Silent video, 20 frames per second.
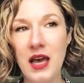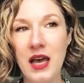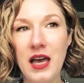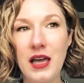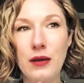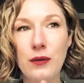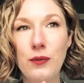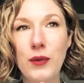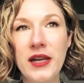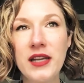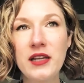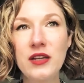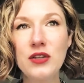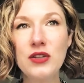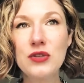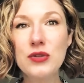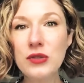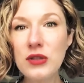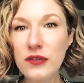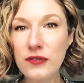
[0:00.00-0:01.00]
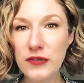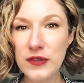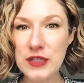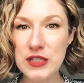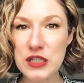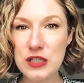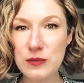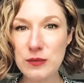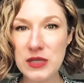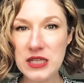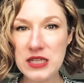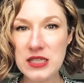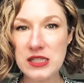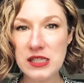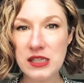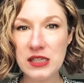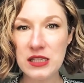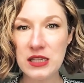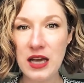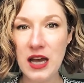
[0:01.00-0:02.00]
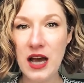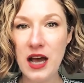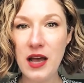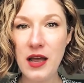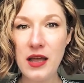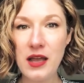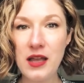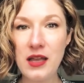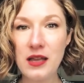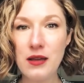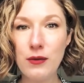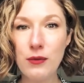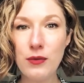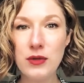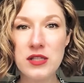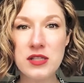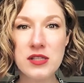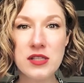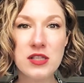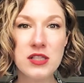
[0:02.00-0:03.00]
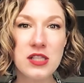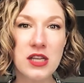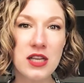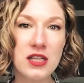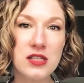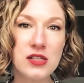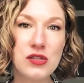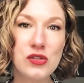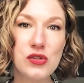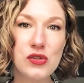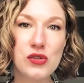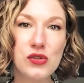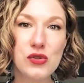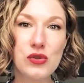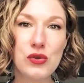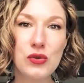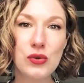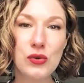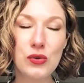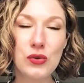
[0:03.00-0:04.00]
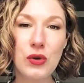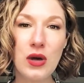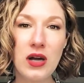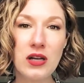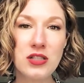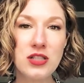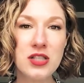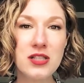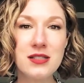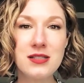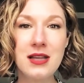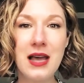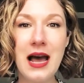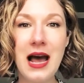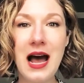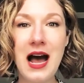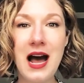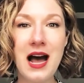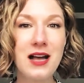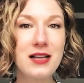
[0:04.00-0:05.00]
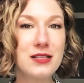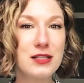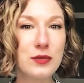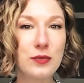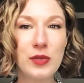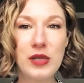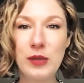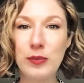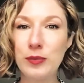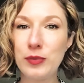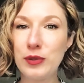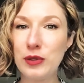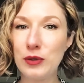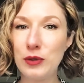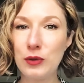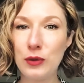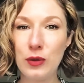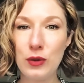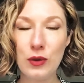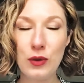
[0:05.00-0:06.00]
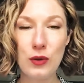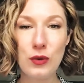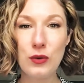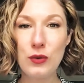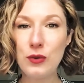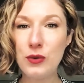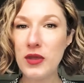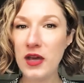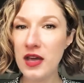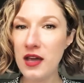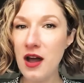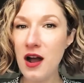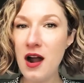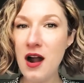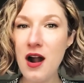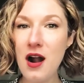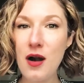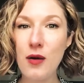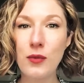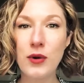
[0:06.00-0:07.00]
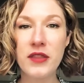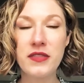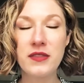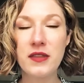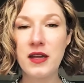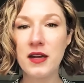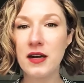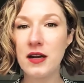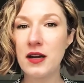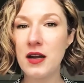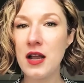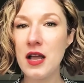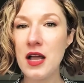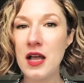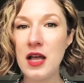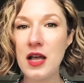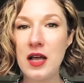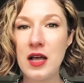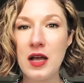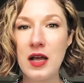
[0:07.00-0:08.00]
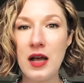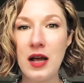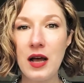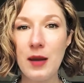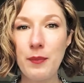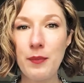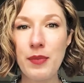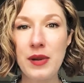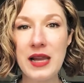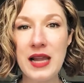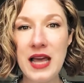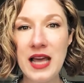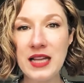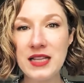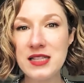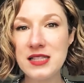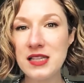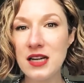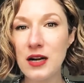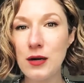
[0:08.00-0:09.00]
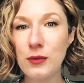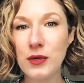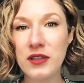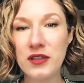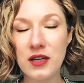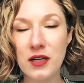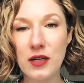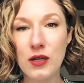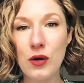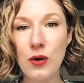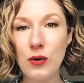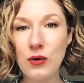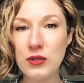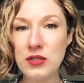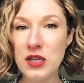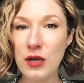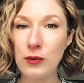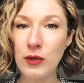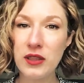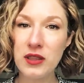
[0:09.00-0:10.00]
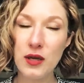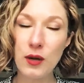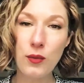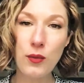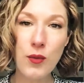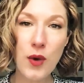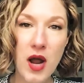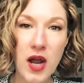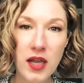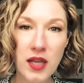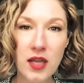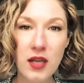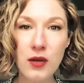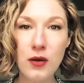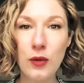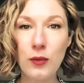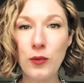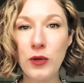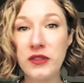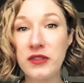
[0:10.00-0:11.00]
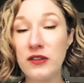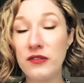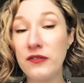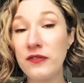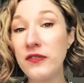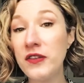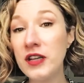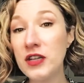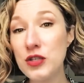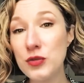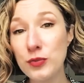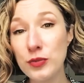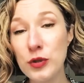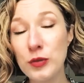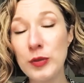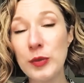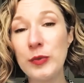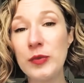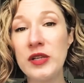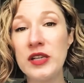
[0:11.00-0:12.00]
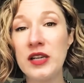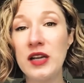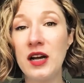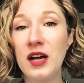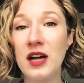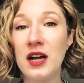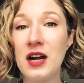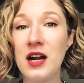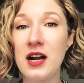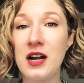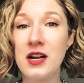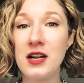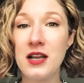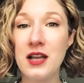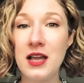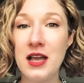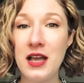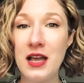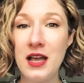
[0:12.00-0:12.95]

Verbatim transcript: and when you do the first meeting i would suggest to just ask people who they are what their plans are what their goals are what they're working on what their fears probably are